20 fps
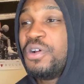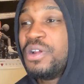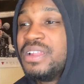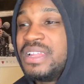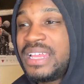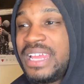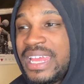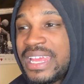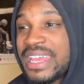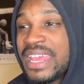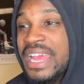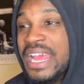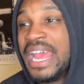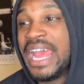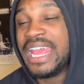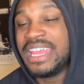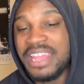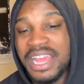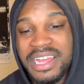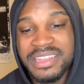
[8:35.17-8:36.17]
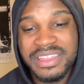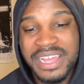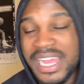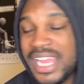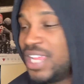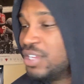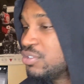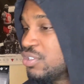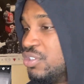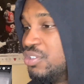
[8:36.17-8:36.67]
a lick. And y'all thought
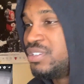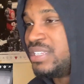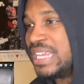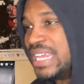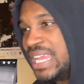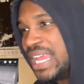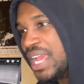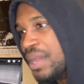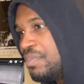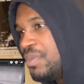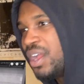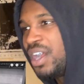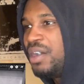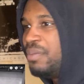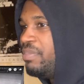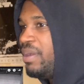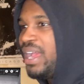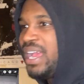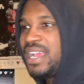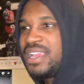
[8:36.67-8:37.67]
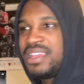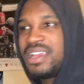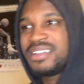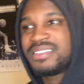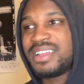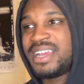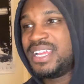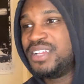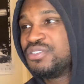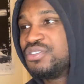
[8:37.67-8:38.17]
he was going to DM y'all back? Y'all
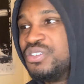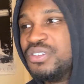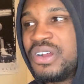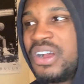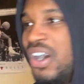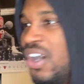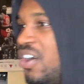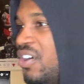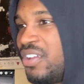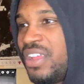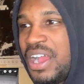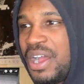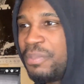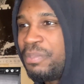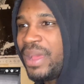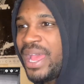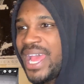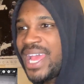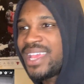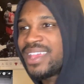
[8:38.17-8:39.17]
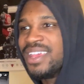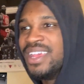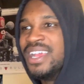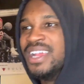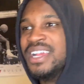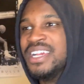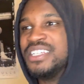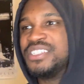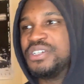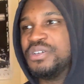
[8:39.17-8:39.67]
thought he was going to call y'all back?
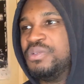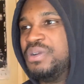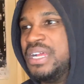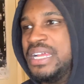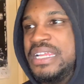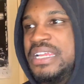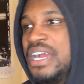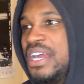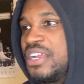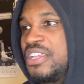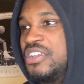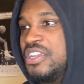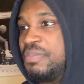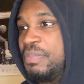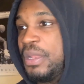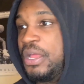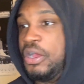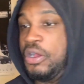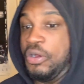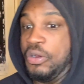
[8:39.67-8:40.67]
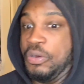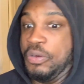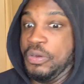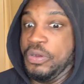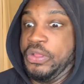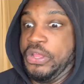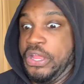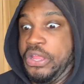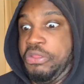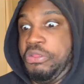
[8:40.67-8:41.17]
So what? Y'all could just be like, oh,
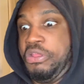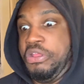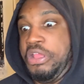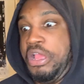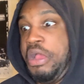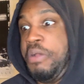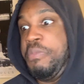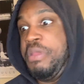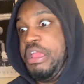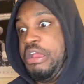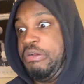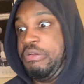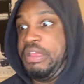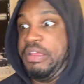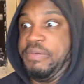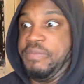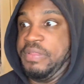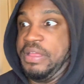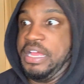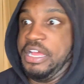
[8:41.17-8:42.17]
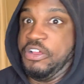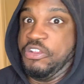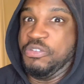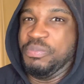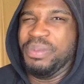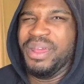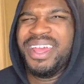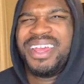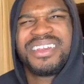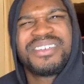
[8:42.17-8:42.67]
okay, you got me. I'll give the house
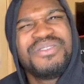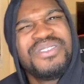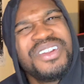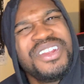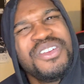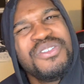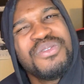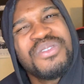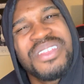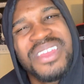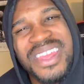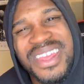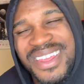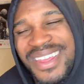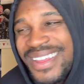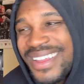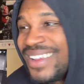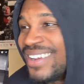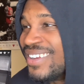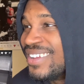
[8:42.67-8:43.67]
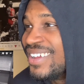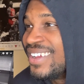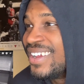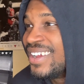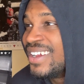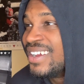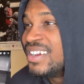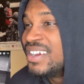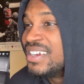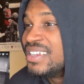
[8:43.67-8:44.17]
back. What are you thinking?
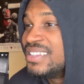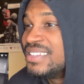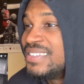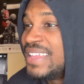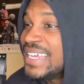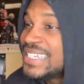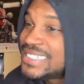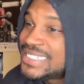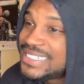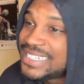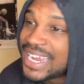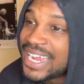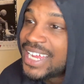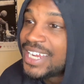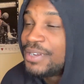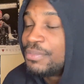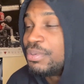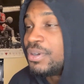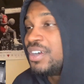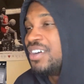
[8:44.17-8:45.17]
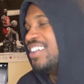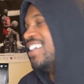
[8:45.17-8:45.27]
That's done, bro.